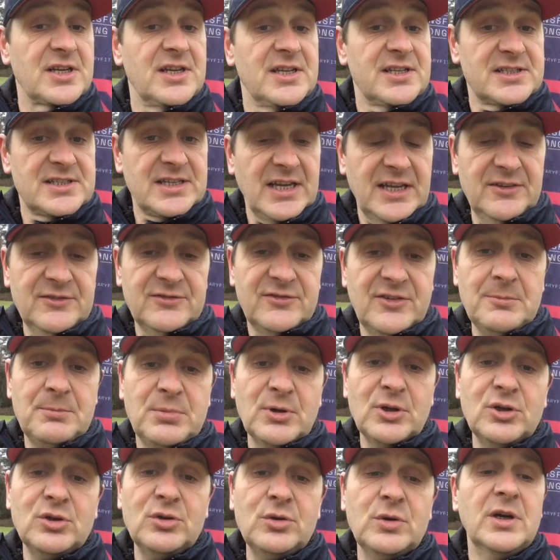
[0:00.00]
10 for
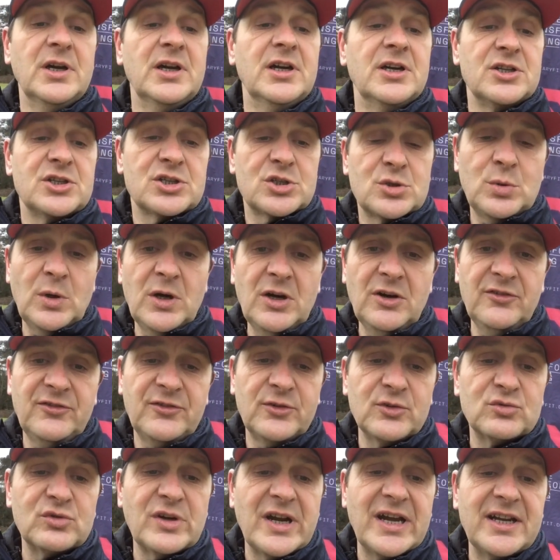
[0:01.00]
blue, 12 for
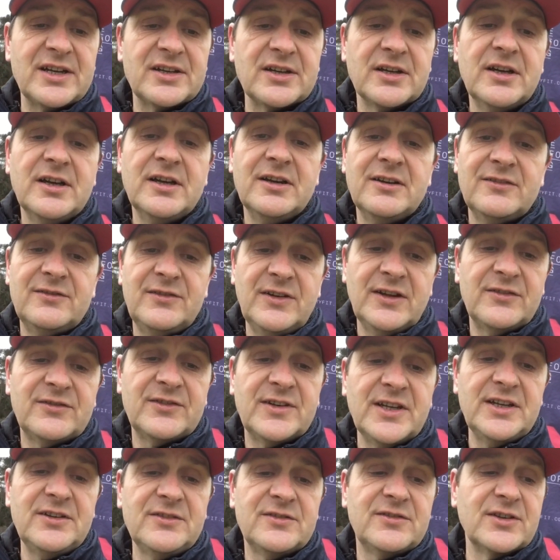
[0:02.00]
red,
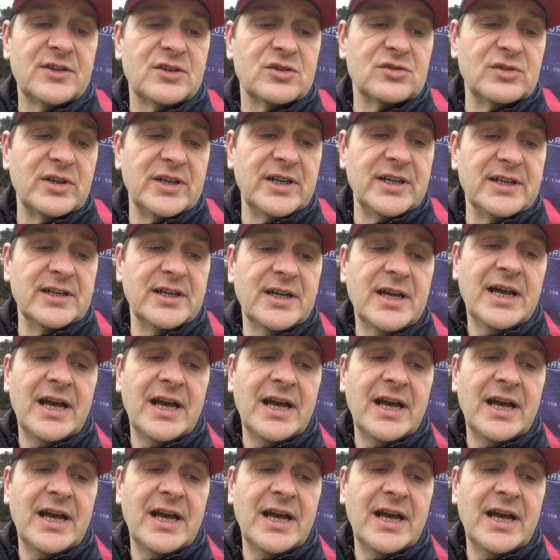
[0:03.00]
15 for green.